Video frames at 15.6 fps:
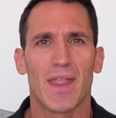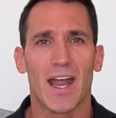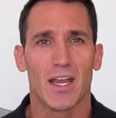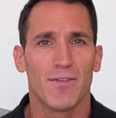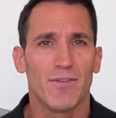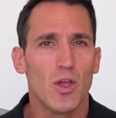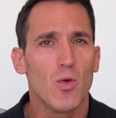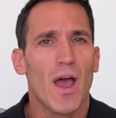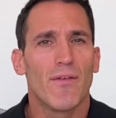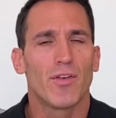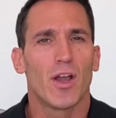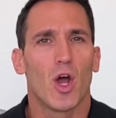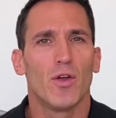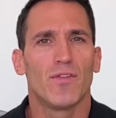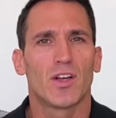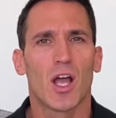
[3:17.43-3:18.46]
And if you haven't
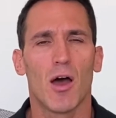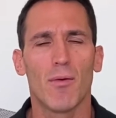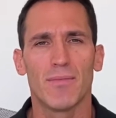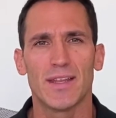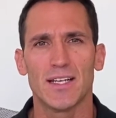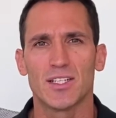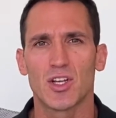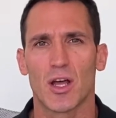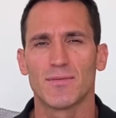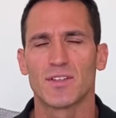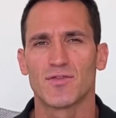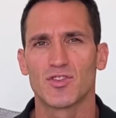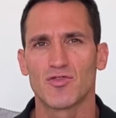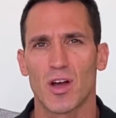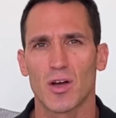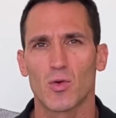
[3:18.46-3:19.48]
overcome these types of
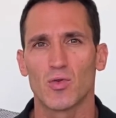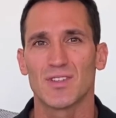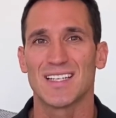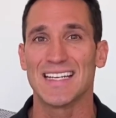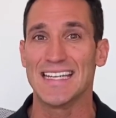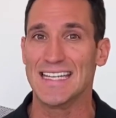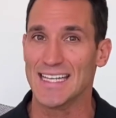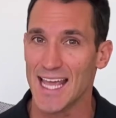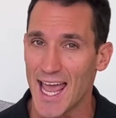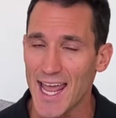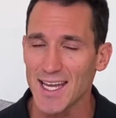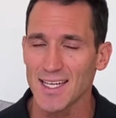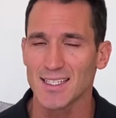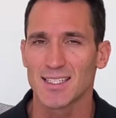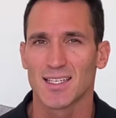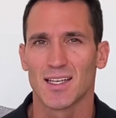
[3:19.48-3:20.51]
struggles
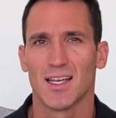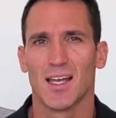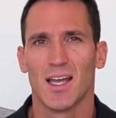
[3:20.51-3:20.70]
yet,